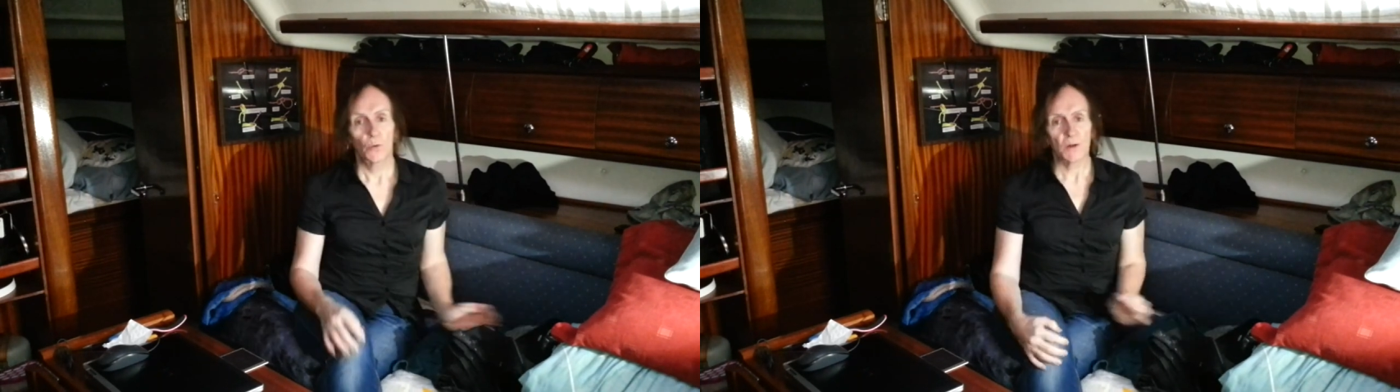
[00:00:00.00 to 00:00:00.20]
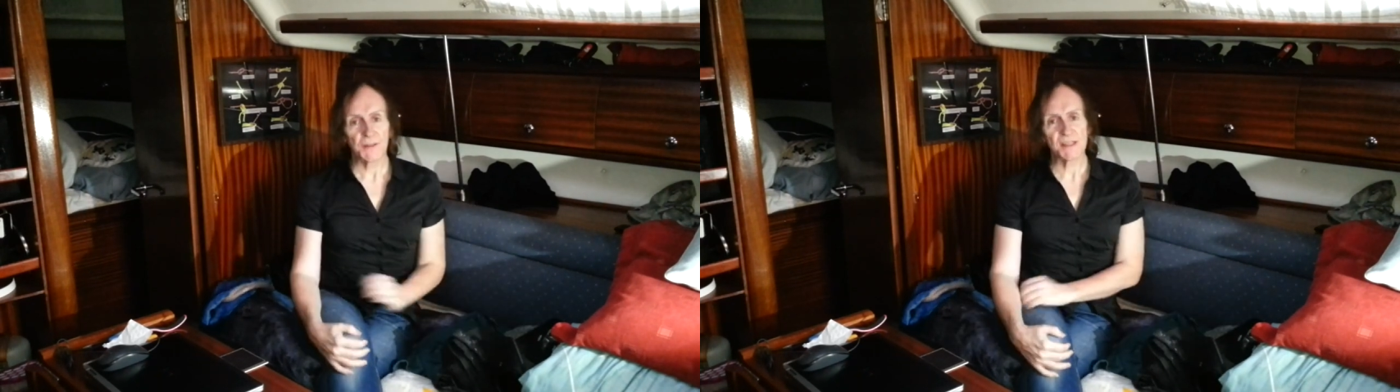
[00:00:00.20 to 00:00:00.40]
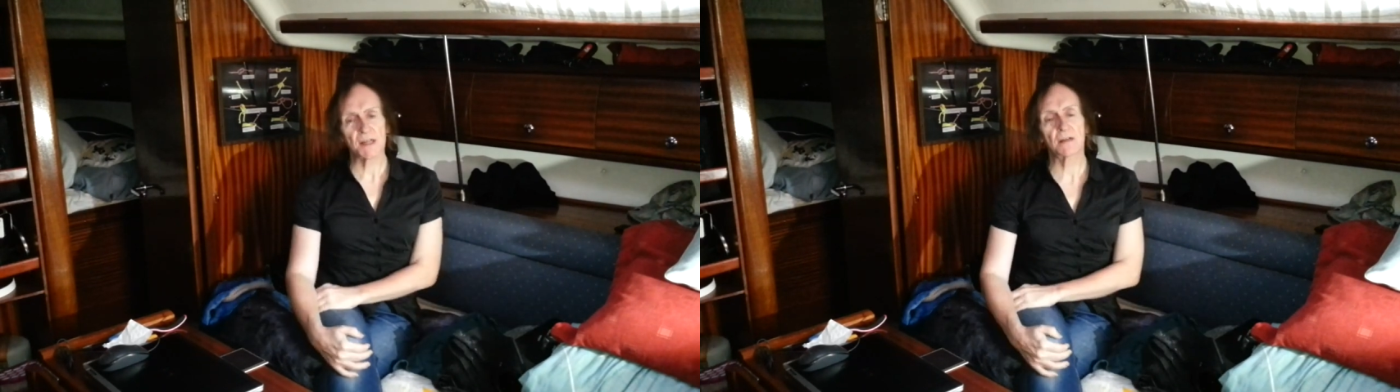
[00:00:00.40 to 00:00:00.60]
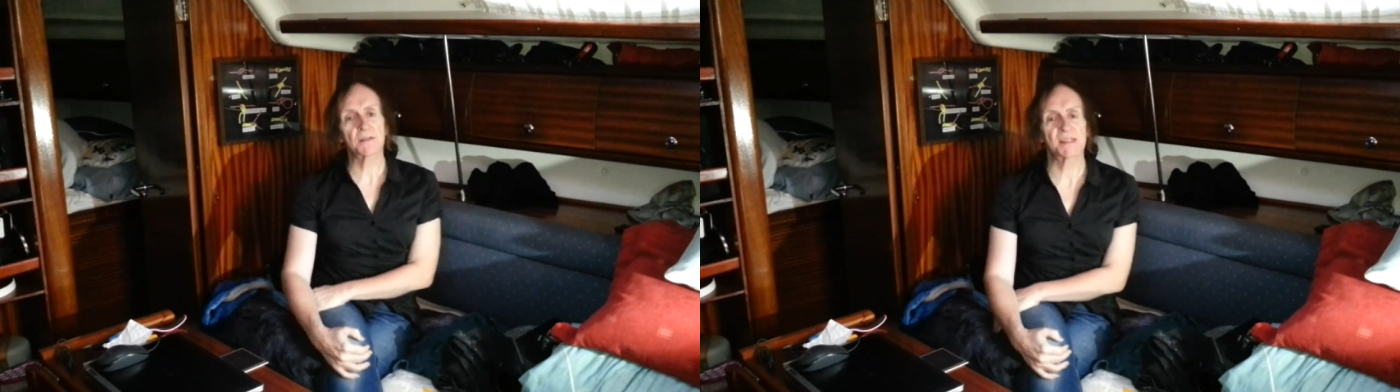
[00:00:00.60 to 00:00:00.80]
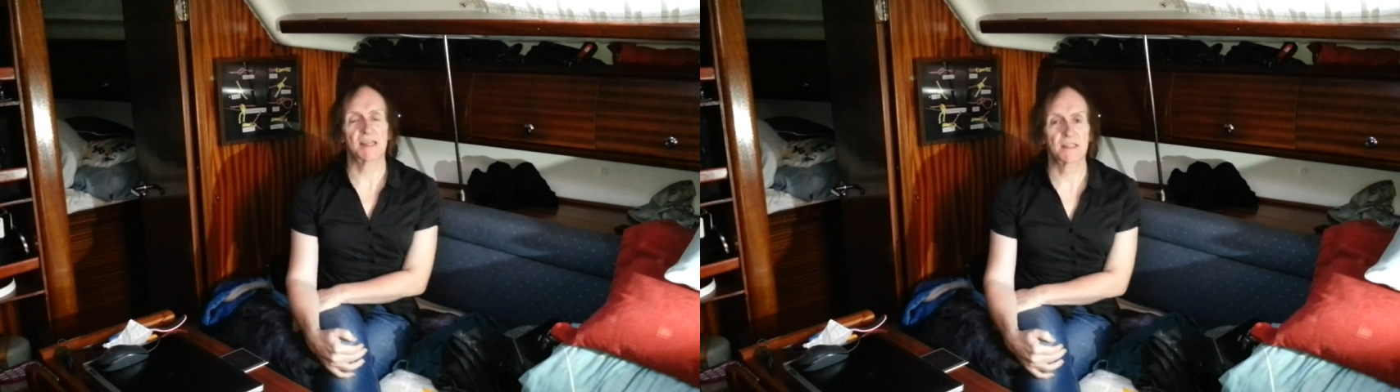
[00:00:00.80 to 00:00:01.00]
What the
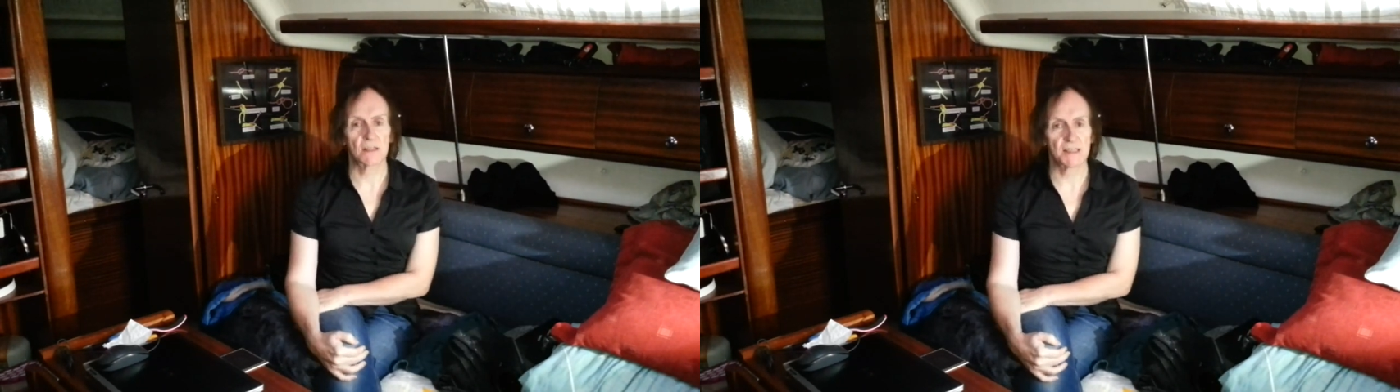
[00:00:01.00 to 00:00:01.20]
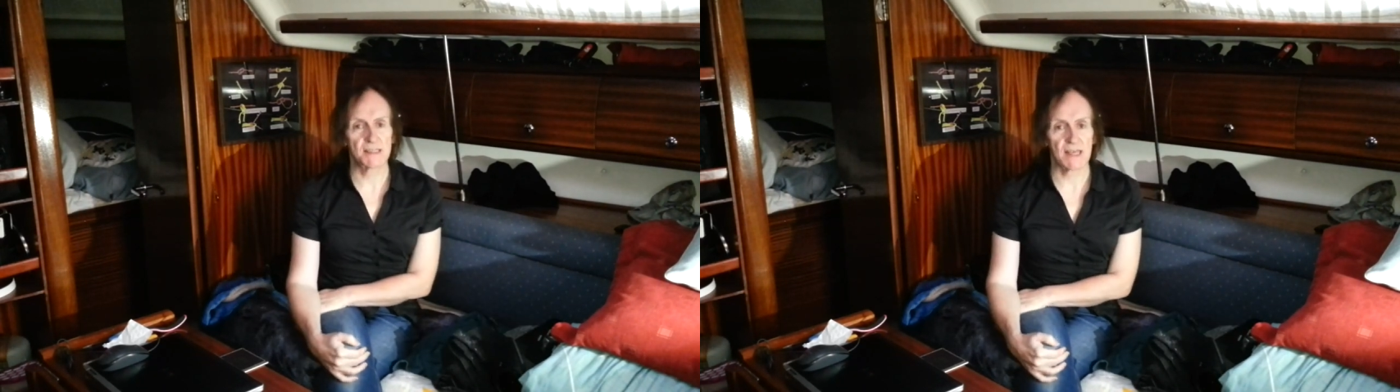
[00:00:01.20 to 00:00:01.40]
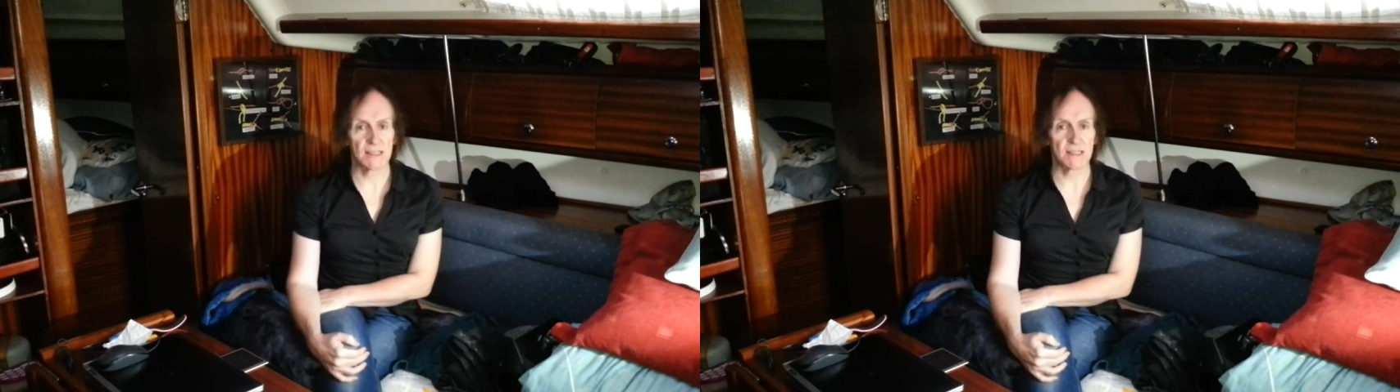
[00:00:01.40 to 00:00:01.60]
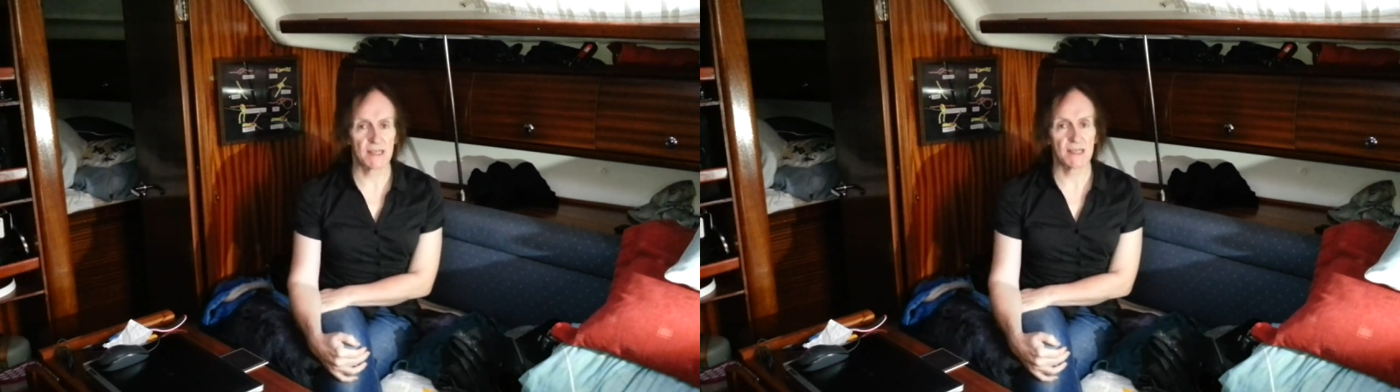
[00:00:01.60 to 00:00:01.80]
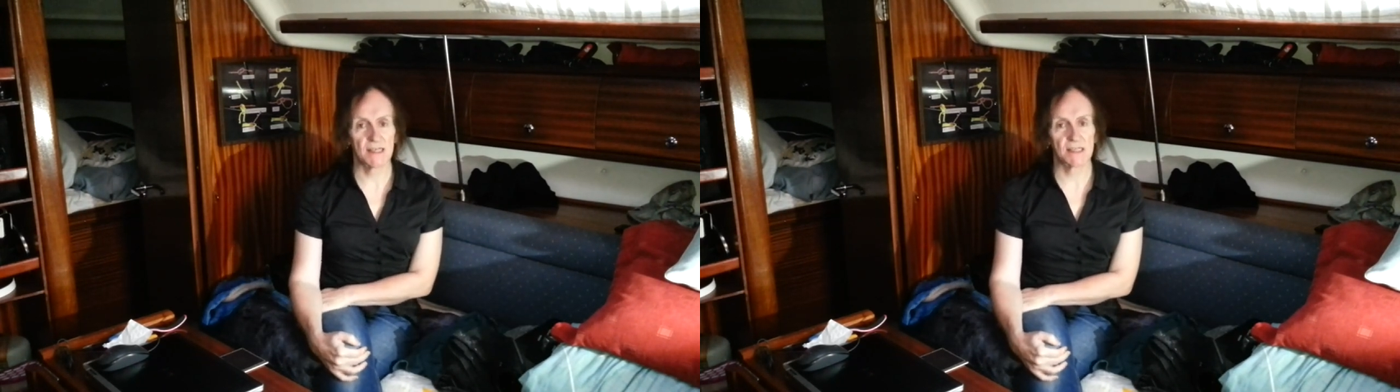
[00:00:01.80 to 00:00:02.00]
service centre has said
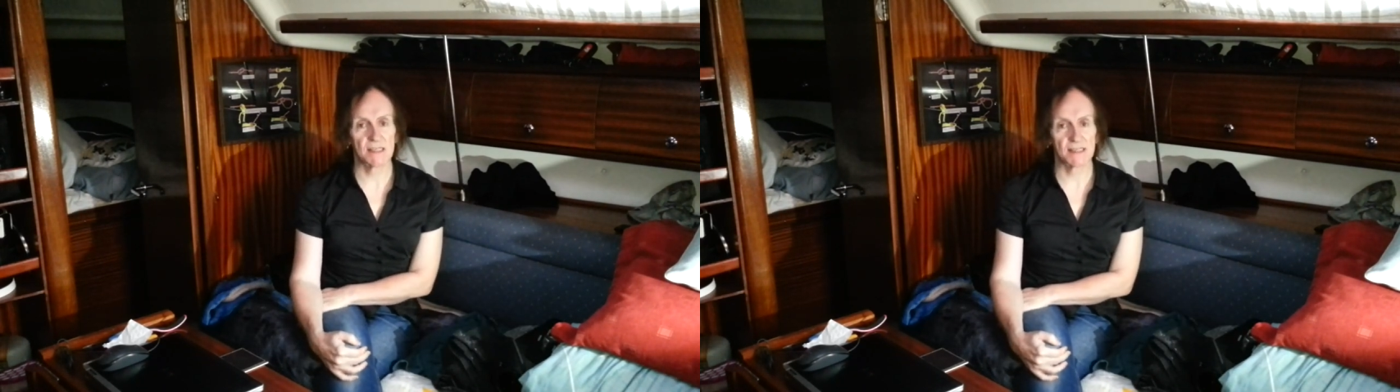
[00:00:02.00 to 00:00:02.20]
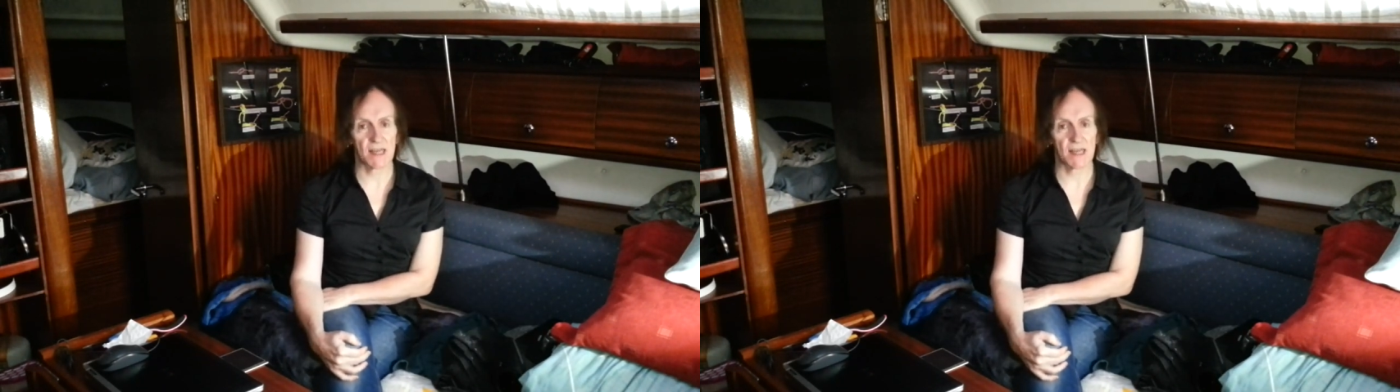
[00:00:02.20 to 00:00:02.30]
is